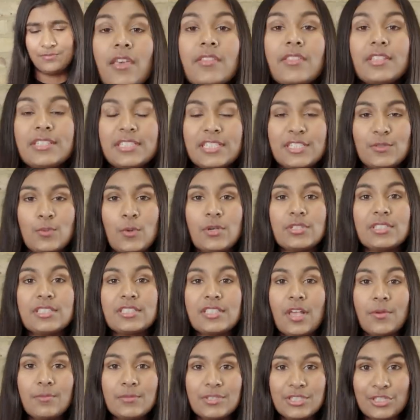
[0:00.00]
This is what
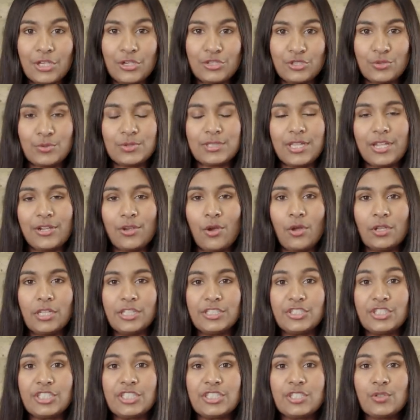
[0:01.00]
some social
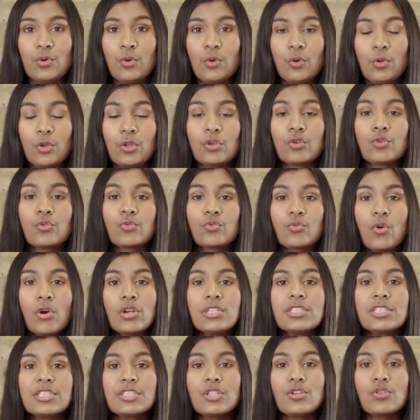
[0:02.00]
psychologists call
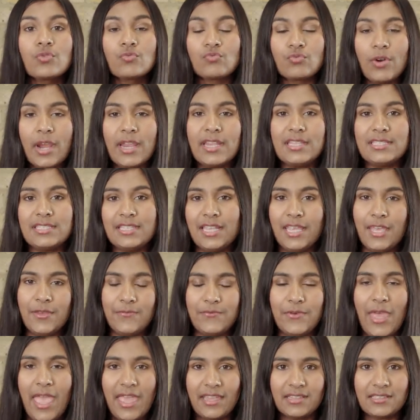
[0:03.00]
cross-race
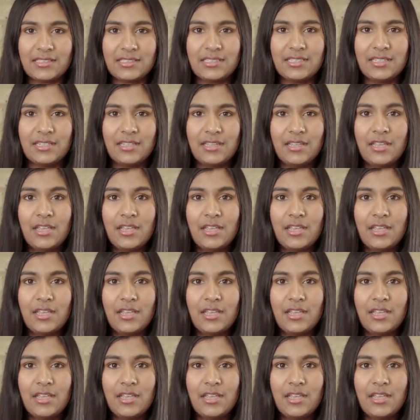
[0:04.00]
effect.